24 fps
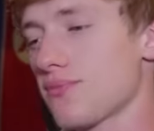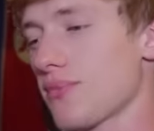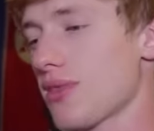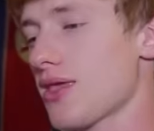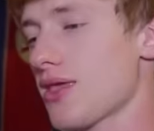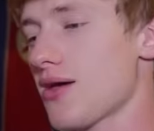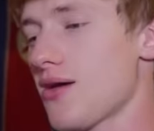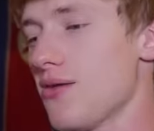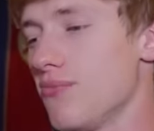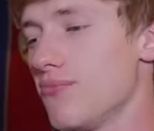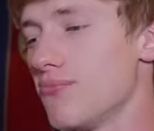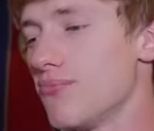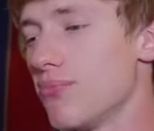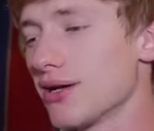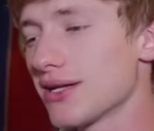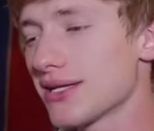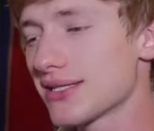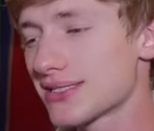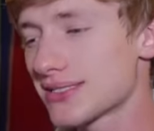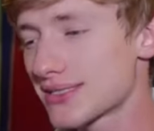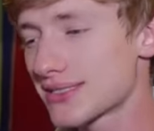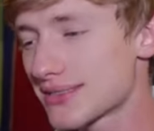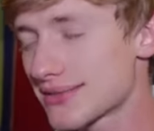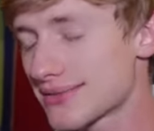But it's
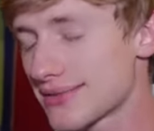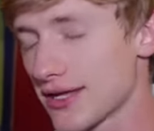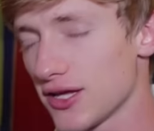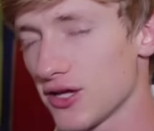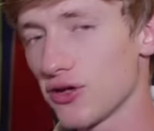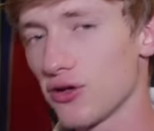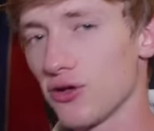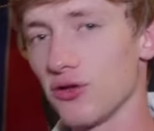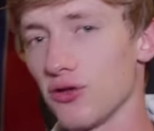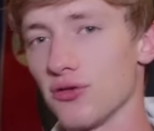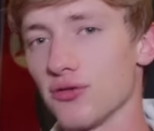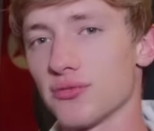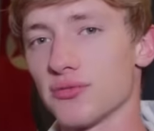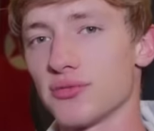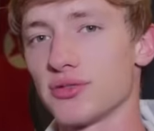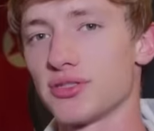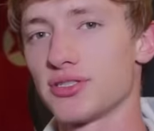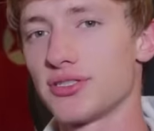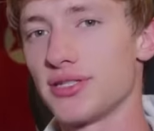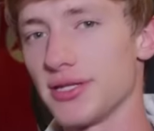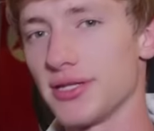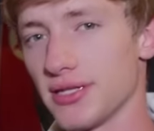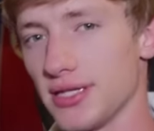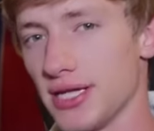still
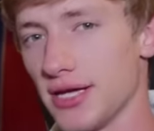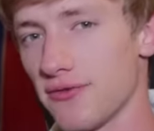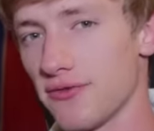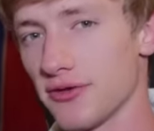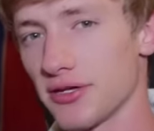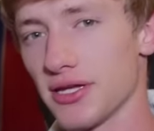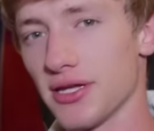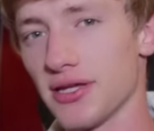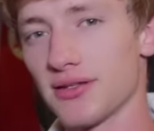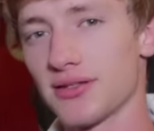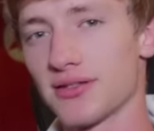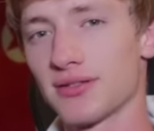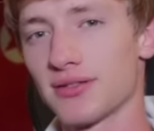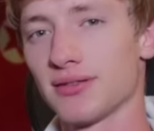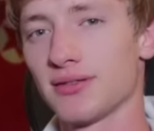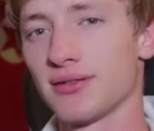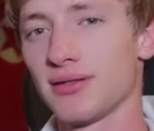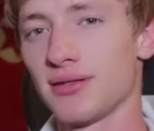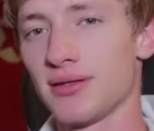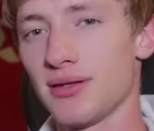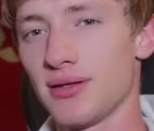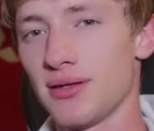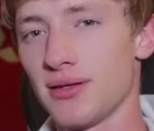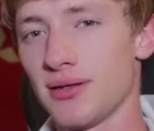significant.
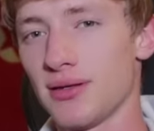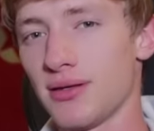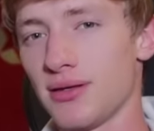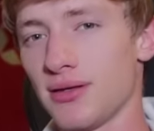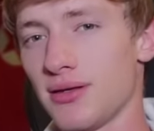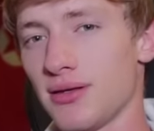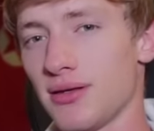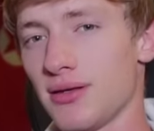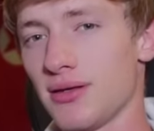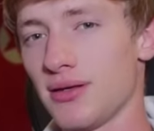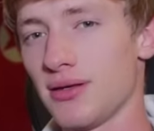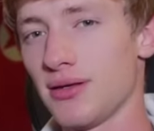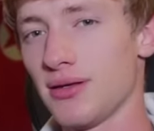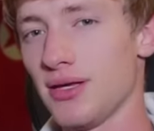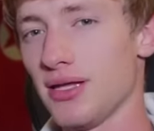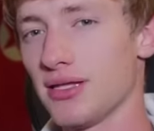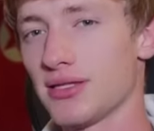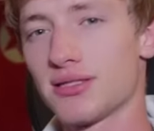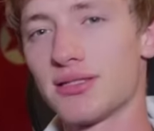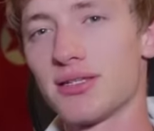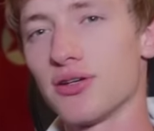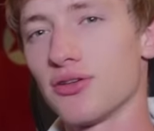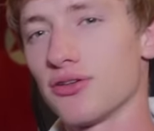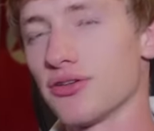It's
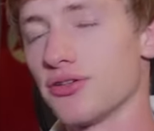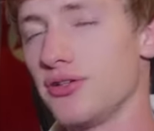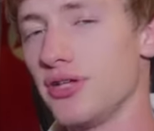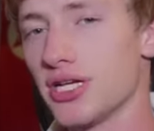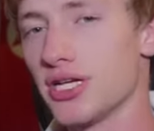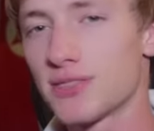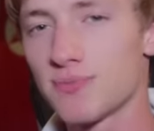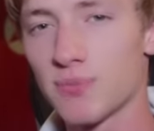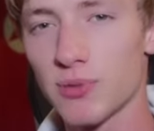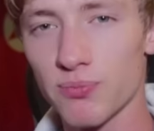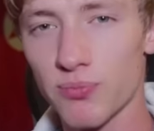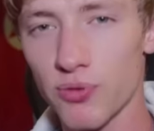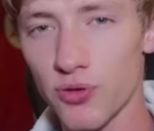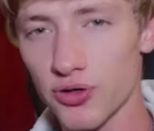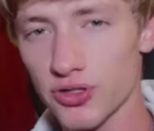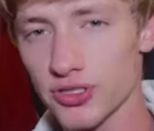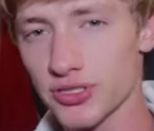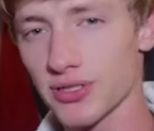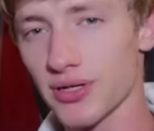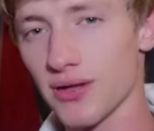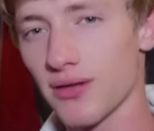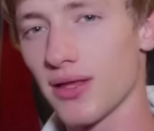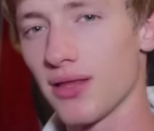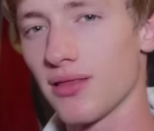still
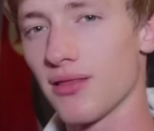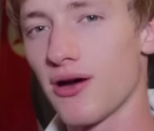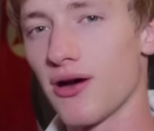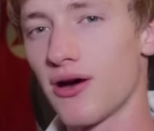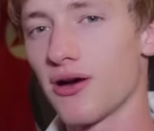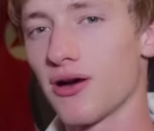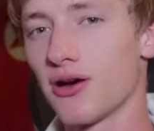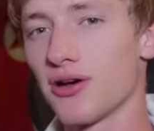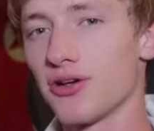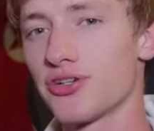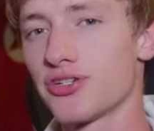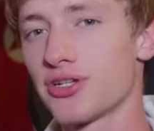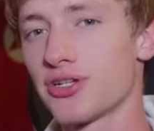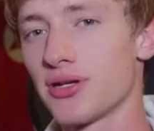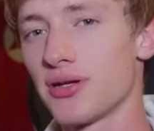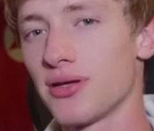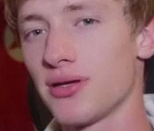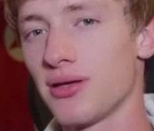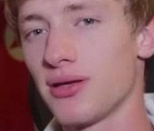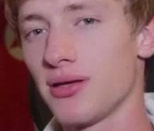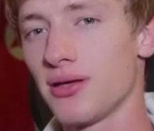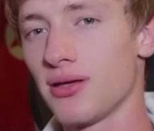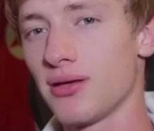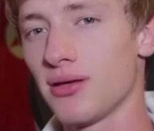disproportionately large.
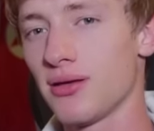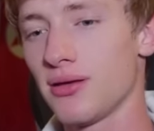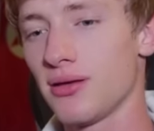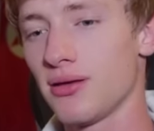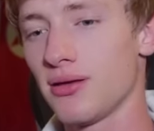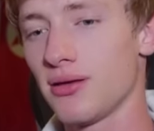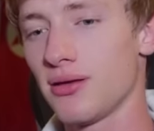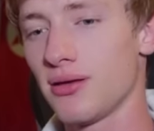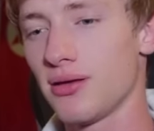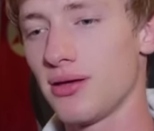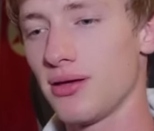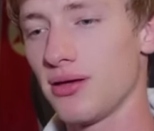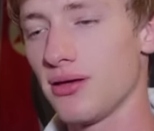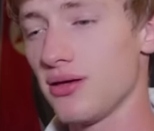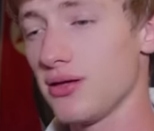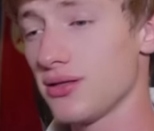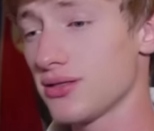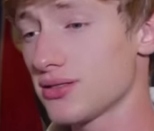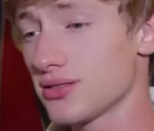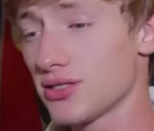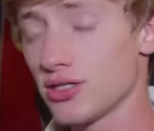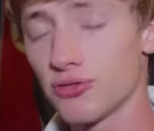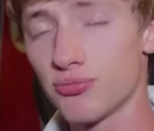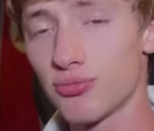It's
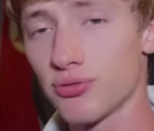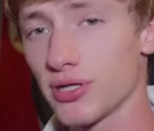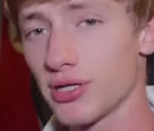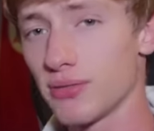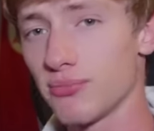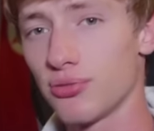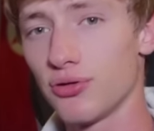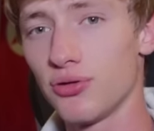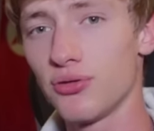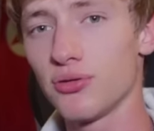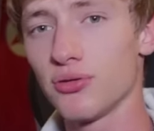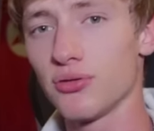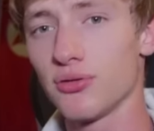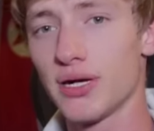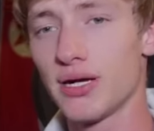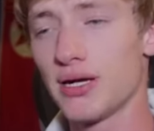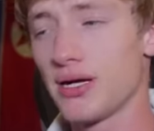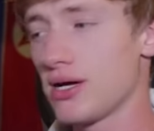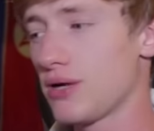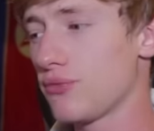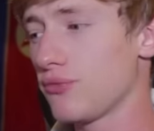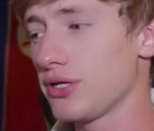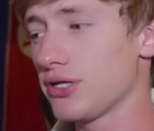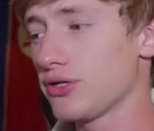still pretty brutal, and,
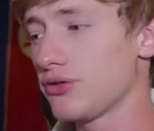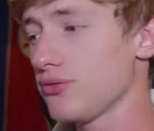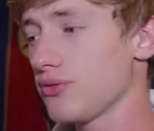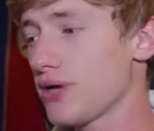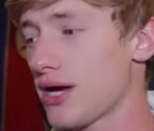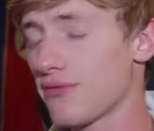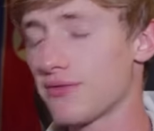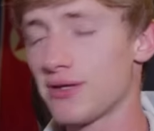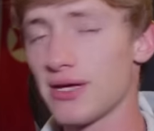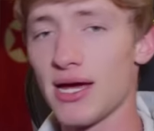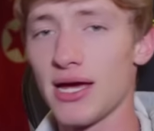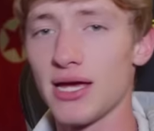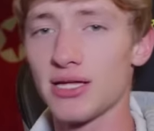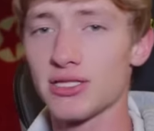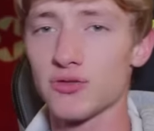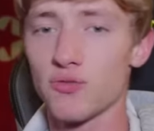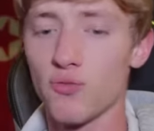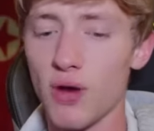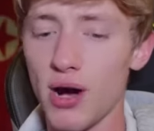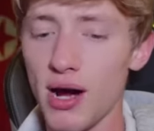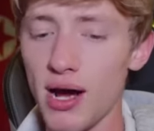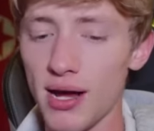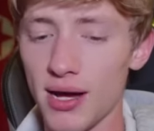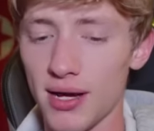and we do have to ask
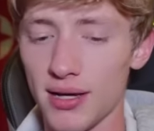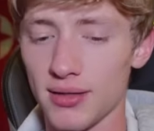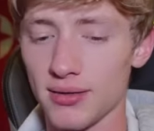why.